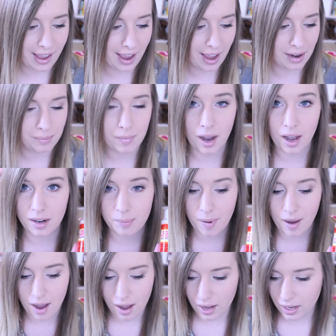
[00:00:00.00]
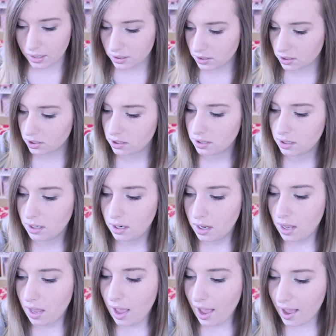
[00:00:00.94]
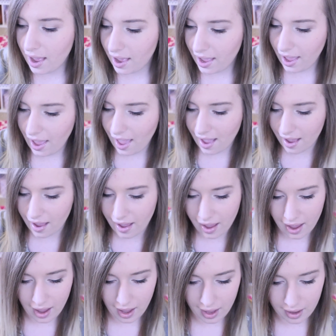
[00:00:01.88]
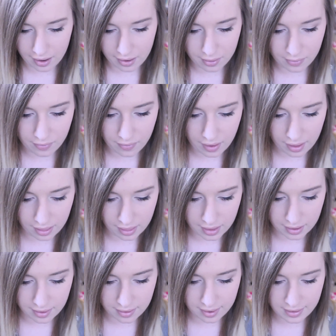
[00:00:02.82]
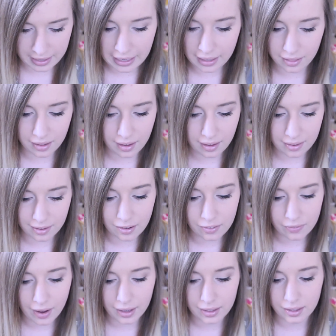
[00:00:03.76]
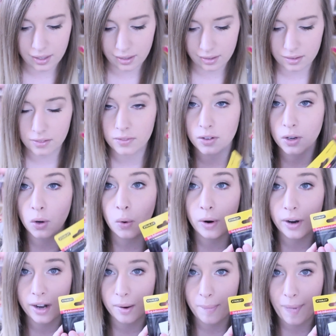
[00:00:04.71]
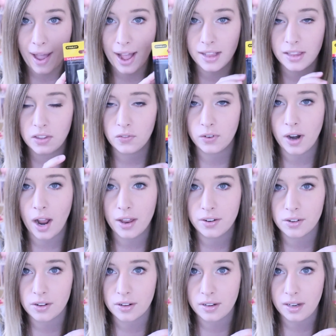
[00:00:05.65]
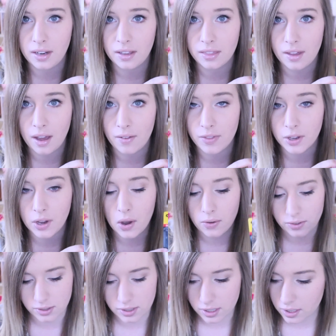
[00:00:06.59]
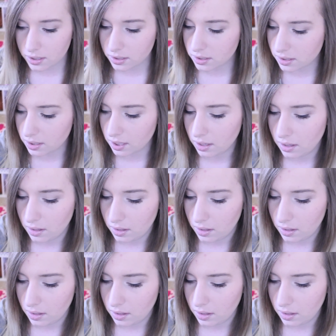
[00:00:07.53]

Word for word: I had Mod Podge, I have the Stanley self-adhesive cork pads for underneath of the coasters.